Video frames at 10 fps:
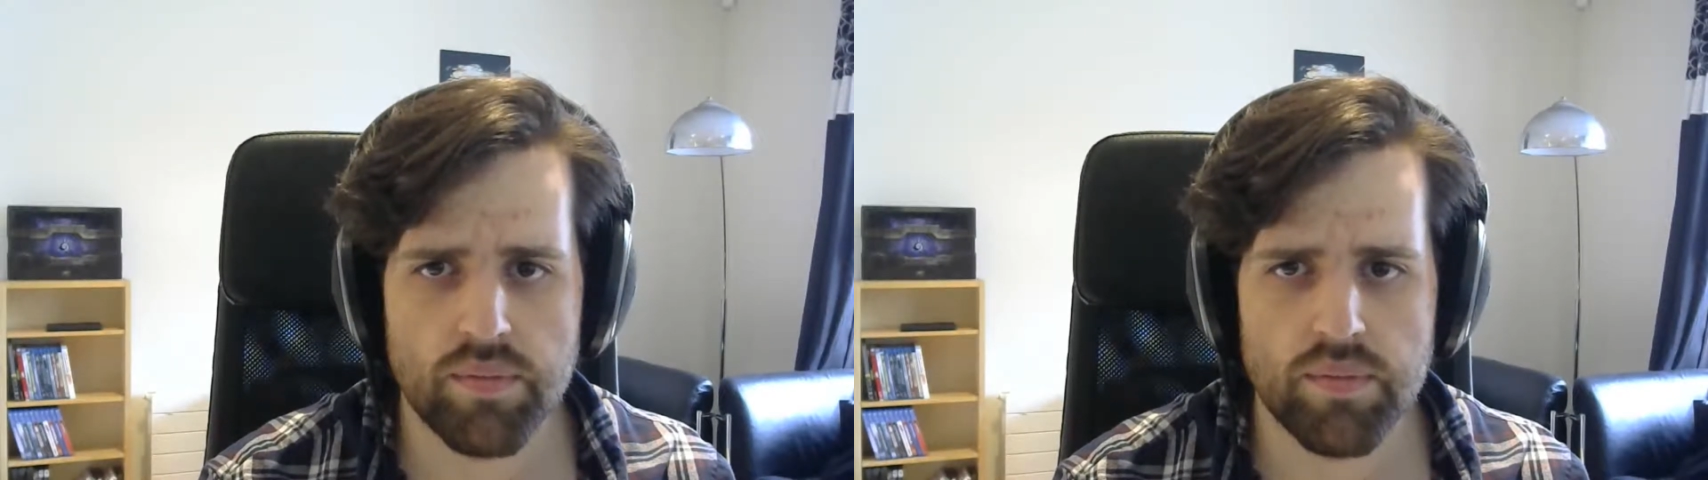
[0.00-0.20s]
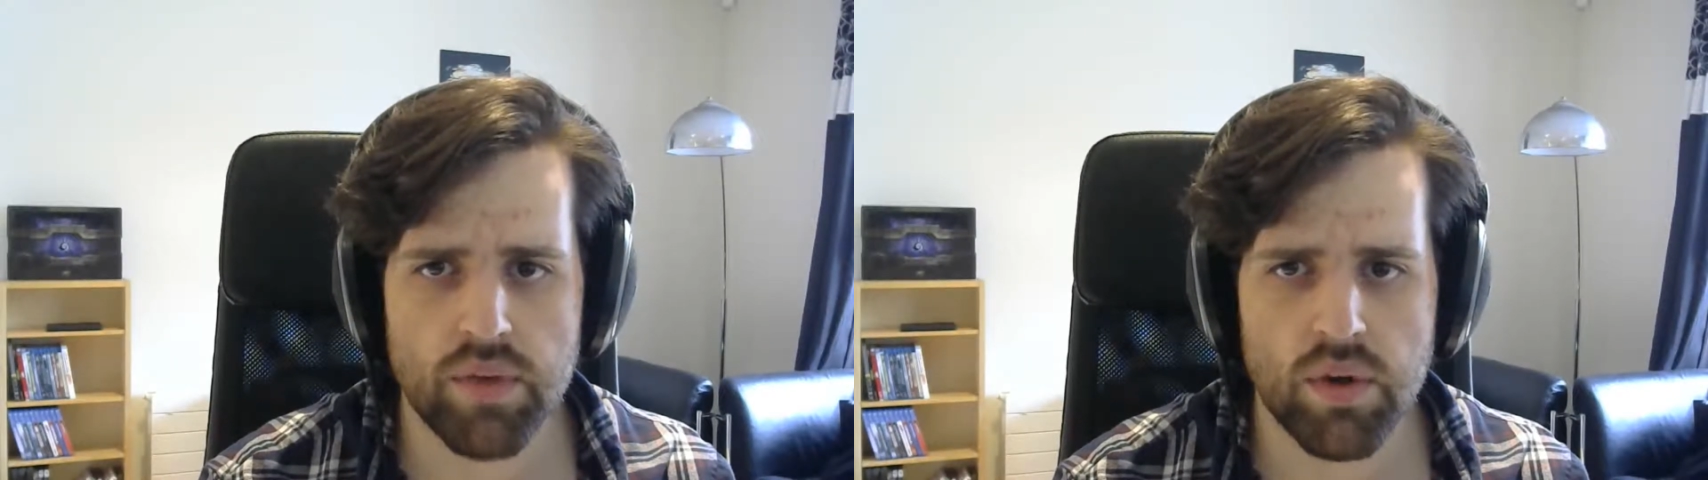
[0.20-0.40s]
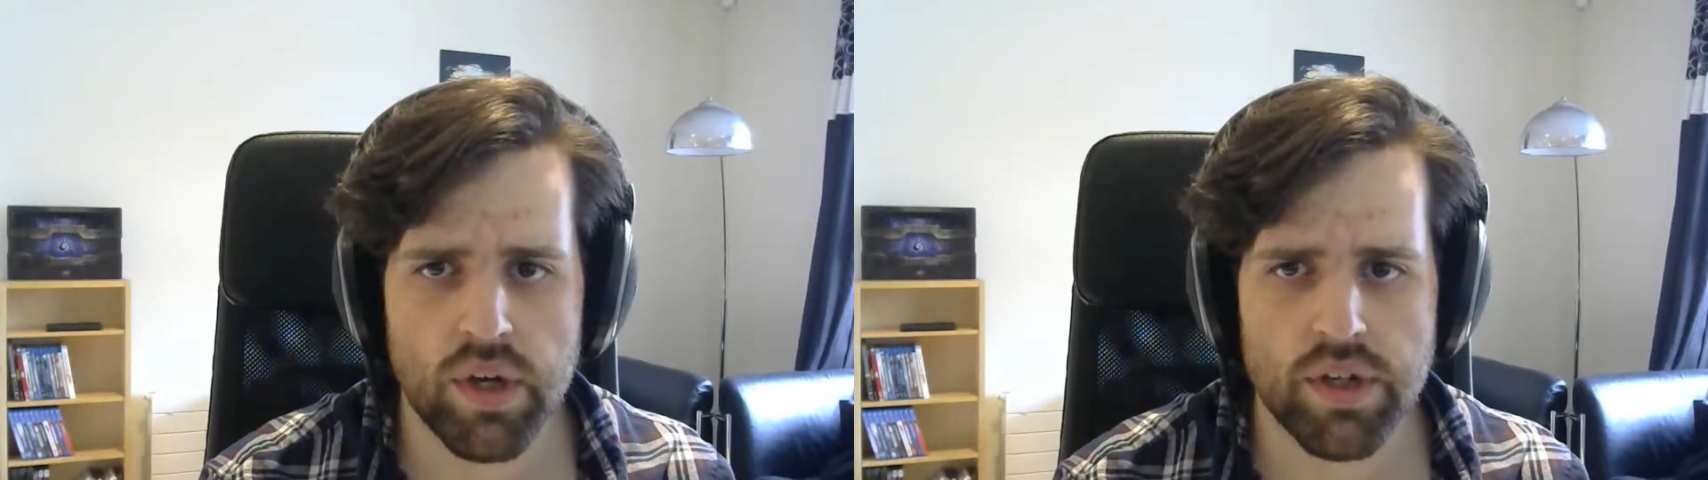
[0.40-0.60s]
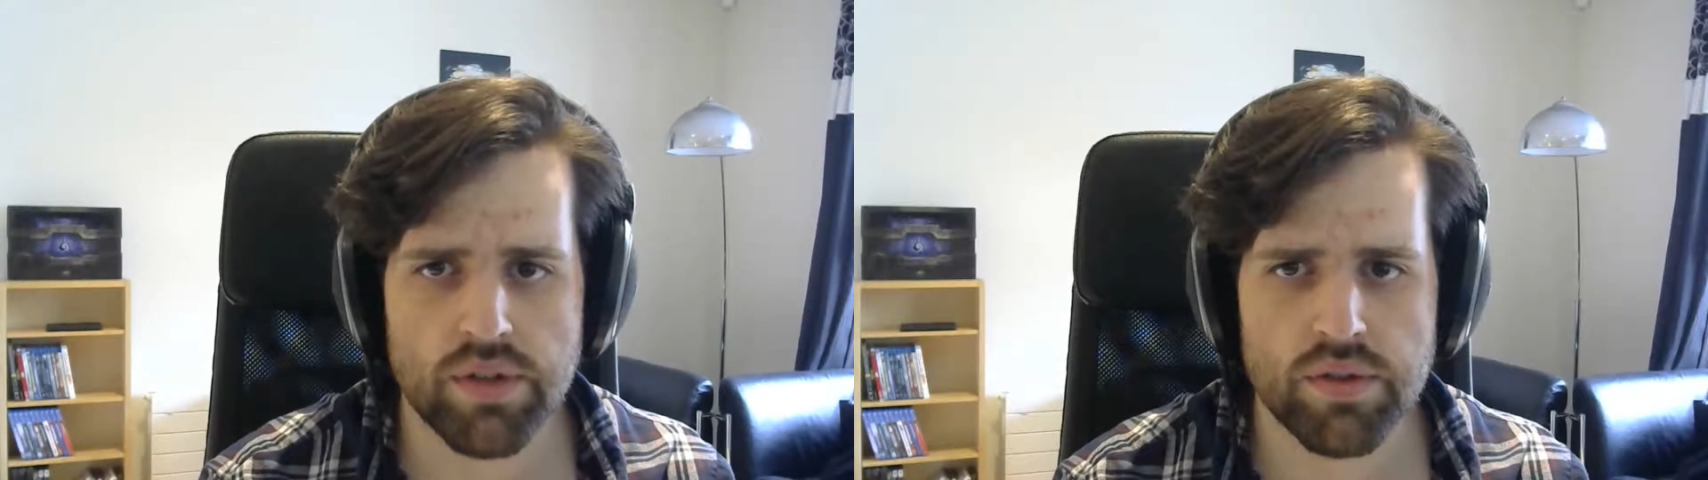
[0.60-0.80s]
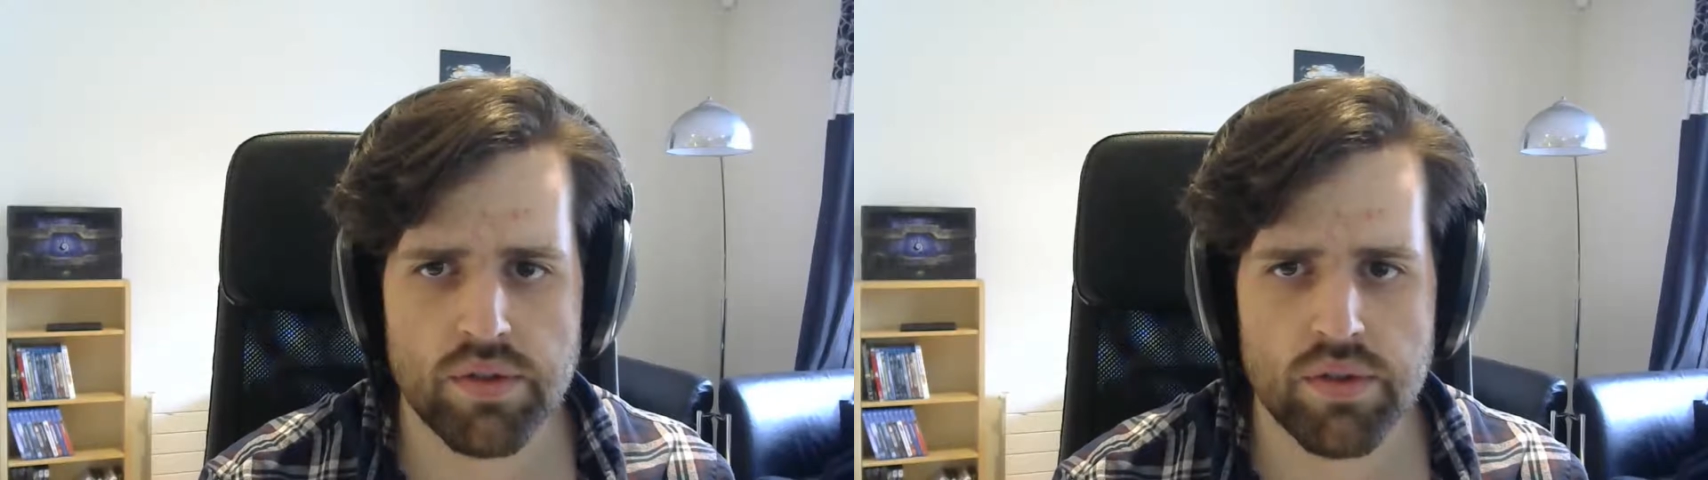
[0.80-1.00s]
No, I
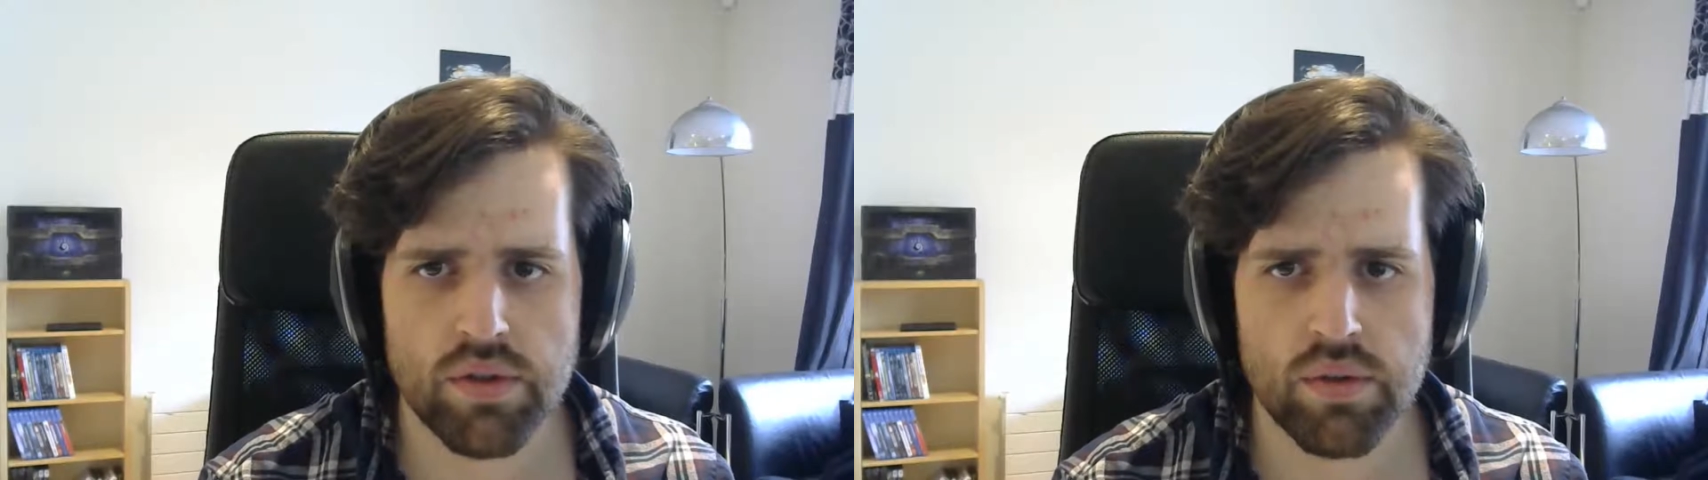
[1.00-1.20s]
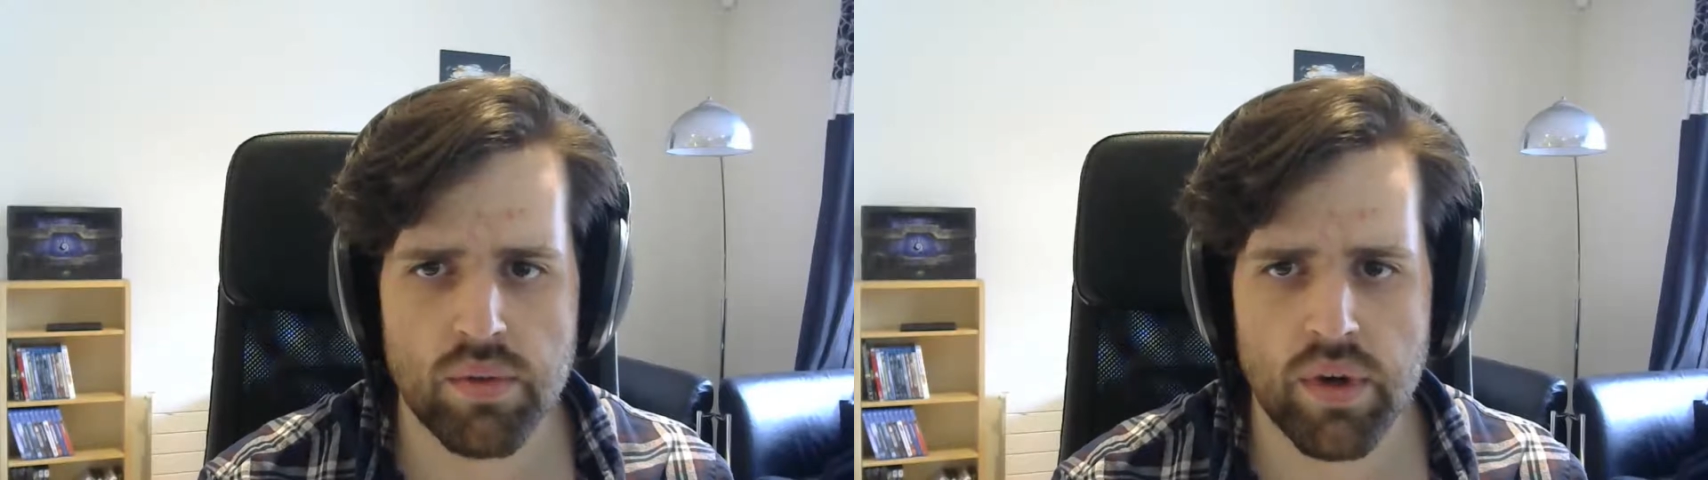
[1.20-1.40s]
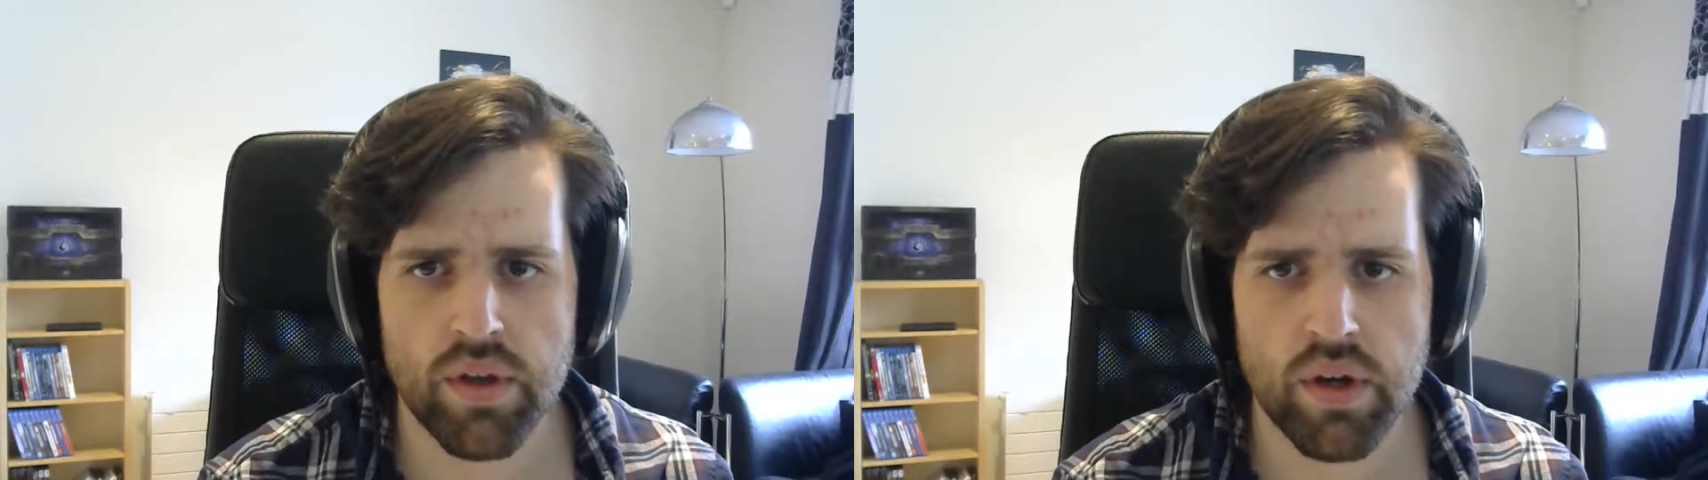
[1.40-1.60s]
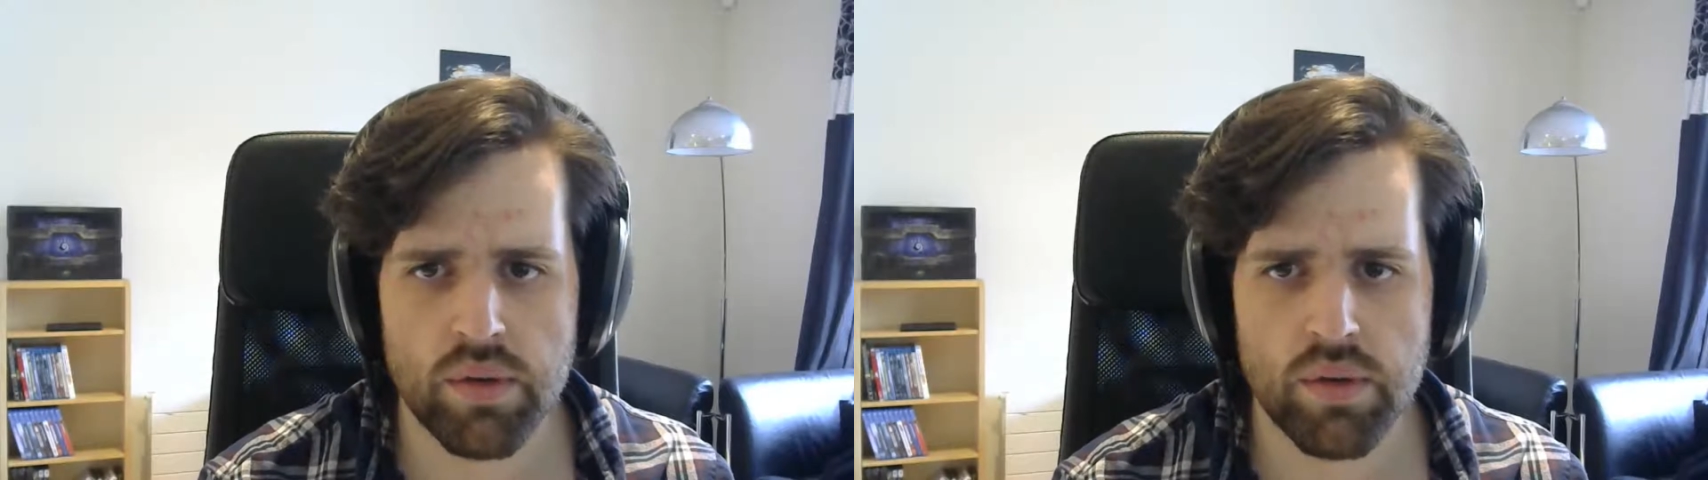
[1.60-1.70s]
don't know whether I